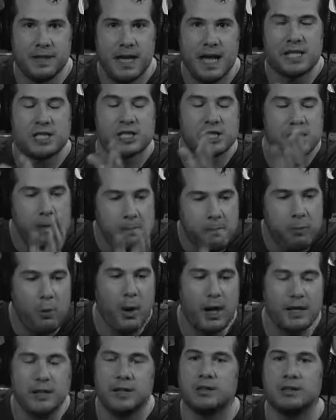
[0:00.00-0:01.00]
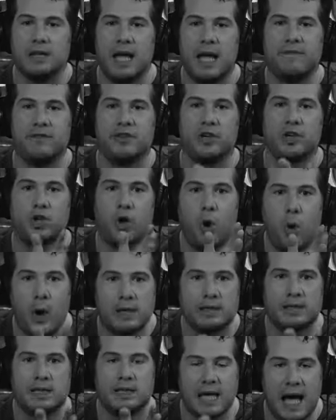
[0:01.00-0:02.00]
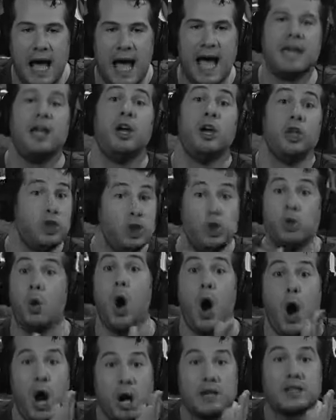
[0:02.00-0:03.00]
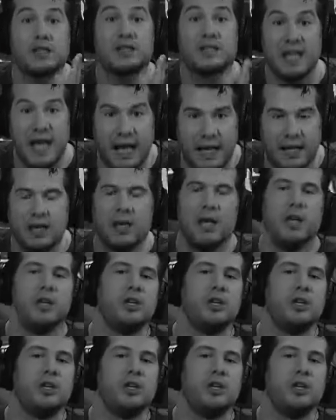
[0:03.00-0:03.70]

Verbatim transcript: At some point in your life, you're going to die. You are sick.